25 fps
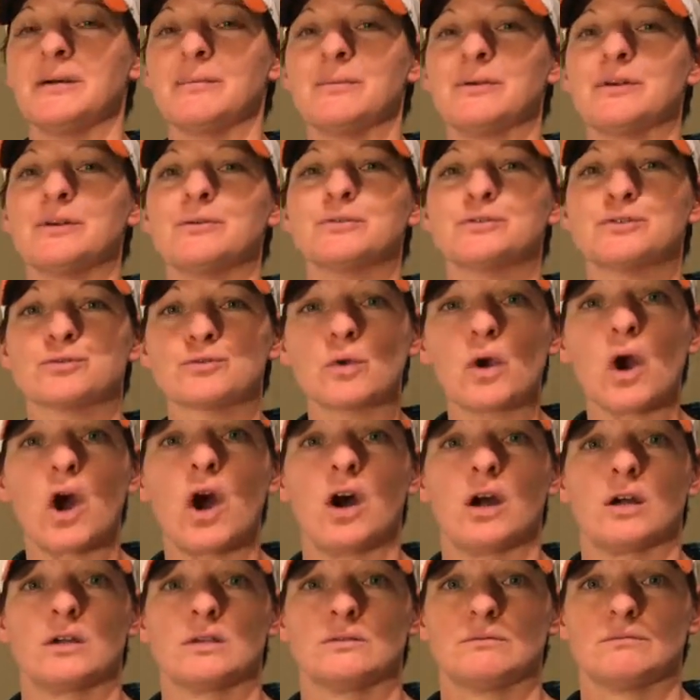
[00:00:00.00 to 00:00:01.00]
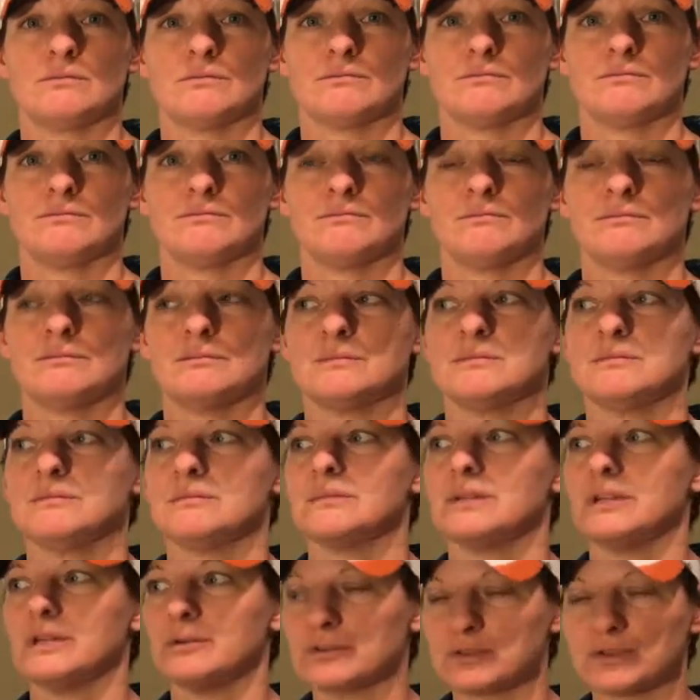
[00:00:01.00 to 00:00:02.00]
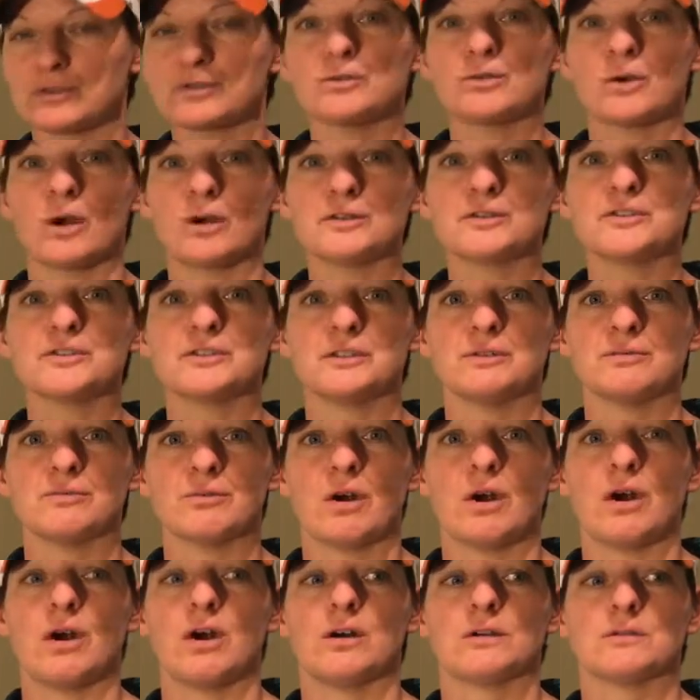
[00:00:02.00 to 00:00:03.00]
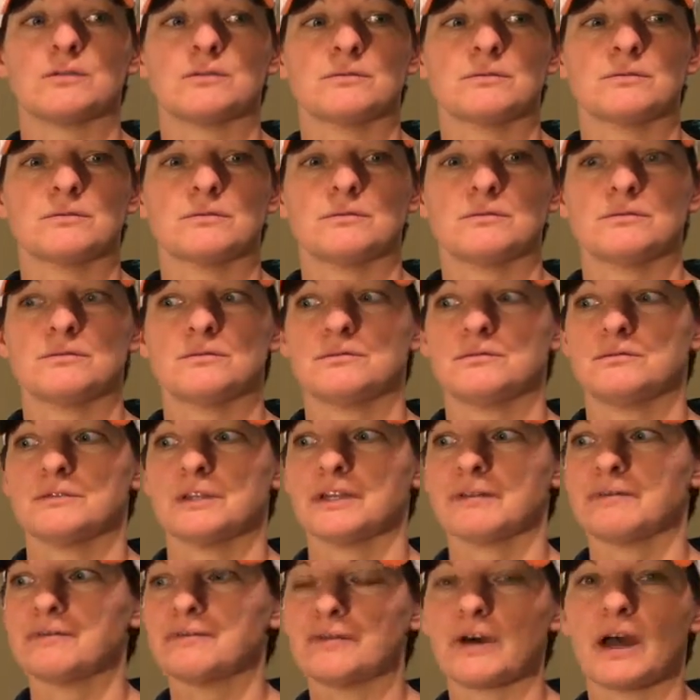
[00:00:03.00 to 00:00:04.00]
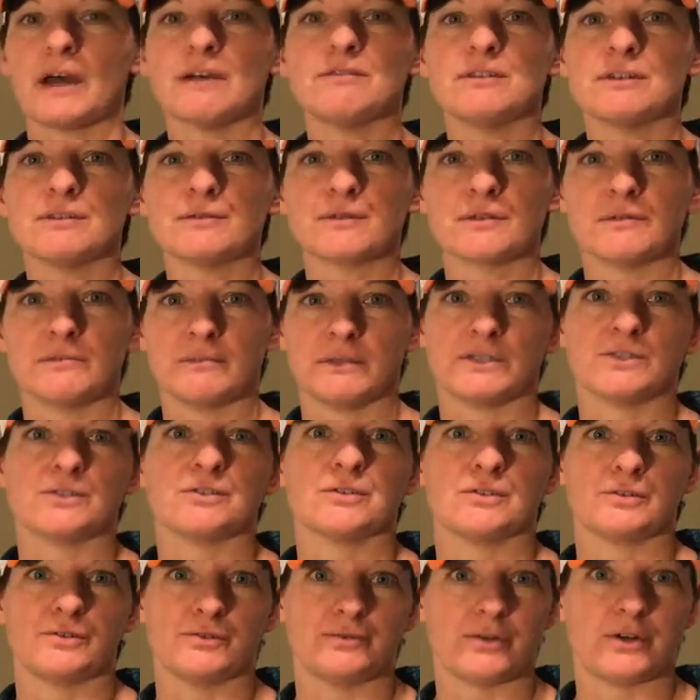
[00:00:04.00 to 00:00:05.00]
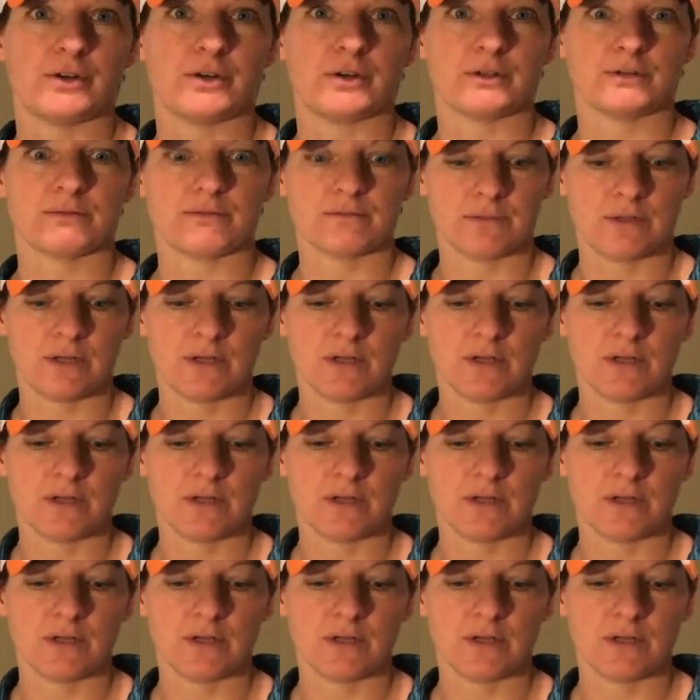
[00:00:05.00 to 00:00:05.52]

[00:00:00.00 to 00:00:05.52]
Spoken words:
but it was wrong. It was grossly wrong. Like 5 different muscles wrong.